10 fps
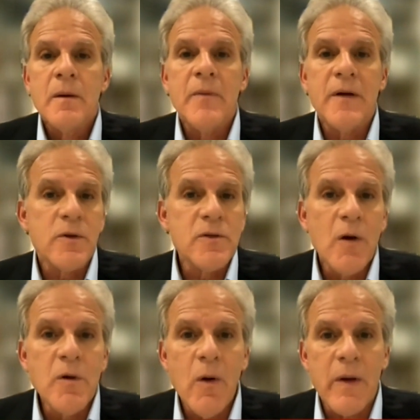But there's
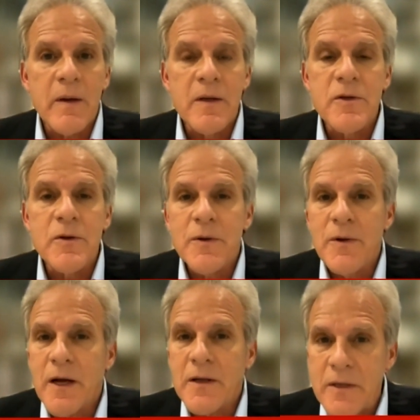no knowing, because
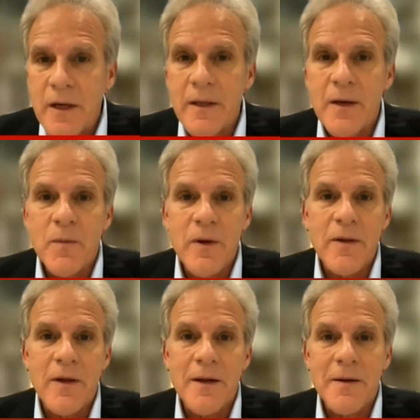you're not dealing
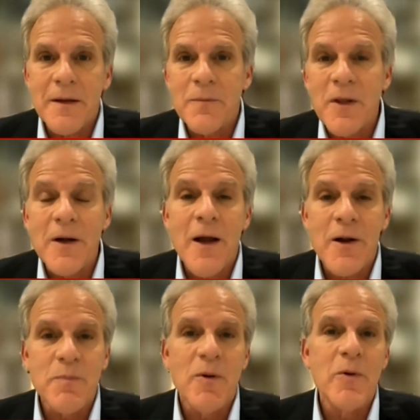with an
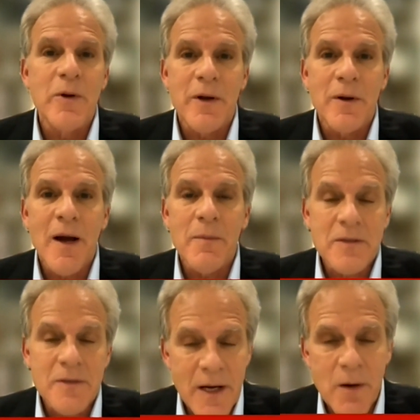honest broker here.
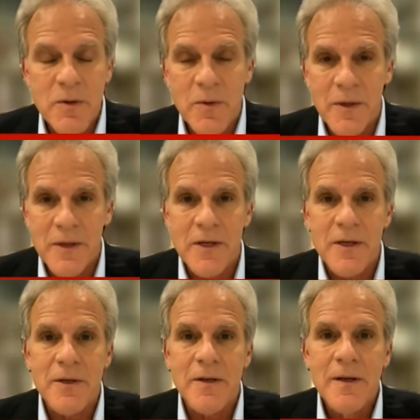Hamas is a terrorist
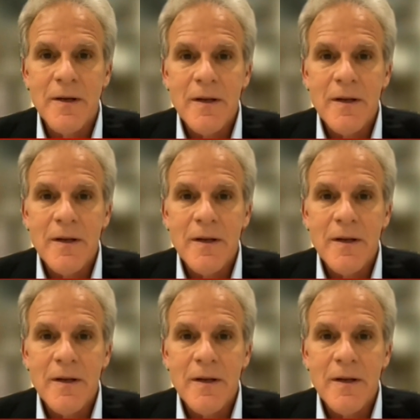organization.